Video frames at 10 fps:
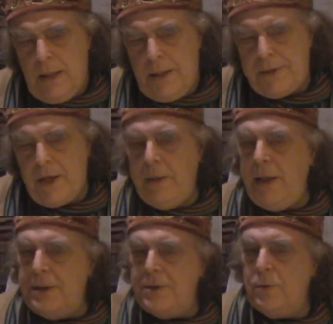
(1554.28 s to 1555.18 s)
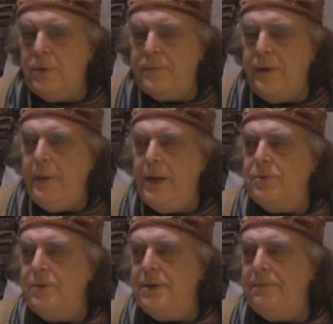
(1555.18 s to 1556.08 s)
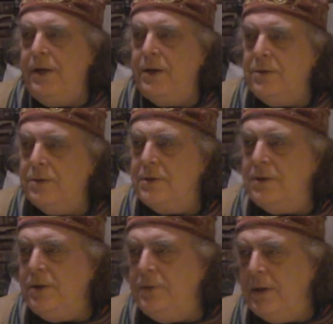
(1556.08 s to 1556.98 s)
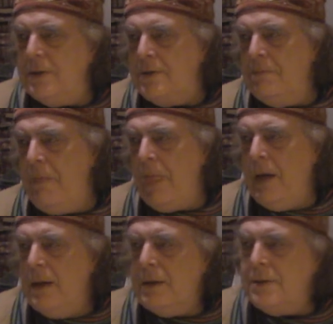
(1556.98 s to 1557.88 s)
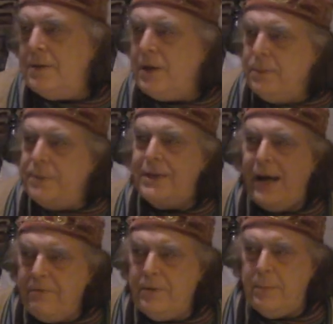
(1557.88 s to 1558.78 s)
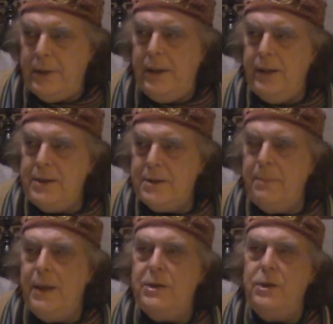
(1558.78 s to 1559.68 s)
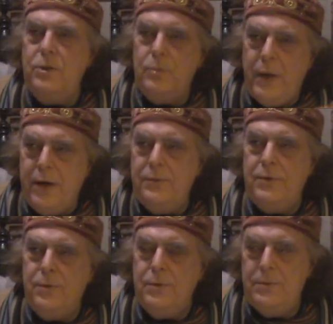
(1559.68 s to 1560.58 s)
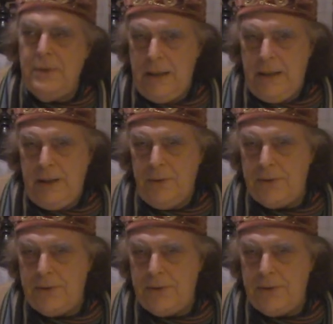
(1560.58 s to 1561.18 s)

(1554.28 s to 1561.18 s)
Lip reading: So he saw Freemasonry as a vehicle to do this, because it's open to everybody. It doesn't matter your wealth, your